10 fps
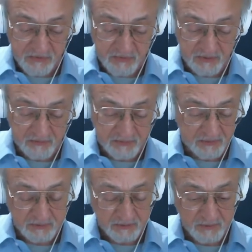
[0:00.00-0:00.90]
is very
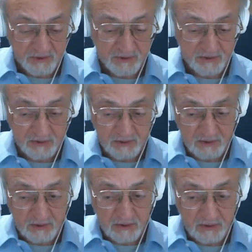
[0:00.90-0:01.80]
very limited
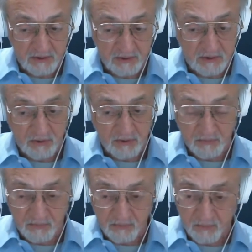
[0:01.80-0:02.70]

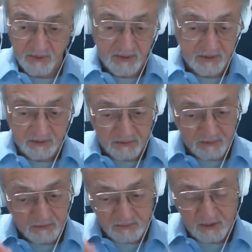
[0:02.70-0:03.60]
so we can
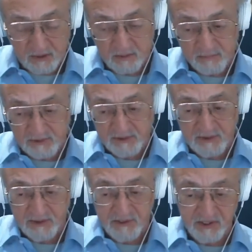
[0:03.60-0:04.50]
you know our
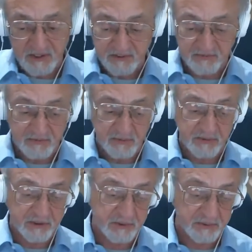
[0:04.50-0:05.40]
ability to see the
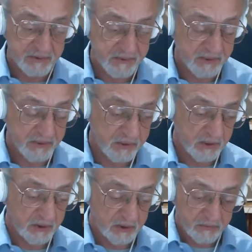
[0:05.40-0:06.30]
future is
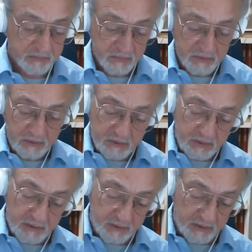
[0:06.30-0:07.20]
um,
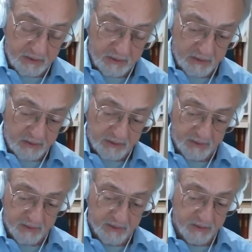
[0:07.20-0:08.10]
uh,
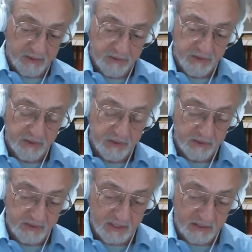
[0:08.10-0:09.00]
is
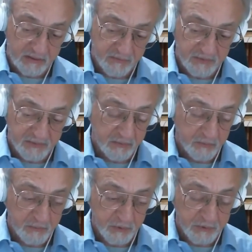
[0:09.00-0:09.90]
not very
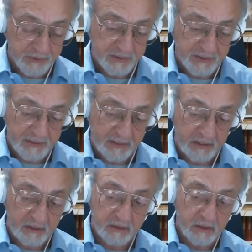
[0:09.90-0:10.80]
good
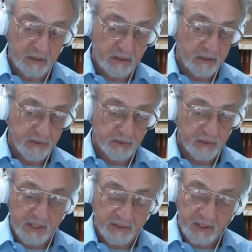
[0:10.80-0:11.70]
and so a
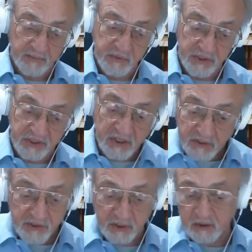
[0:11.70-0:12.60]
lot of times
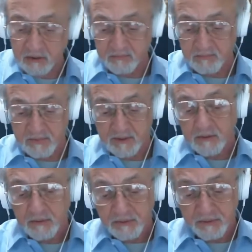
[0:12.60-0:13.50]
things that may
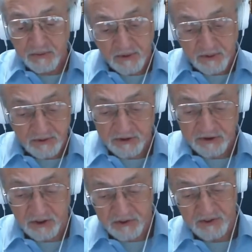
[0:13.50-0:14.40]
look
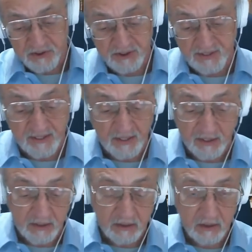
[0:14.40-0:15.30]
unjust
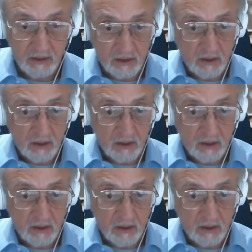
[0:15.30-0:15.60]
today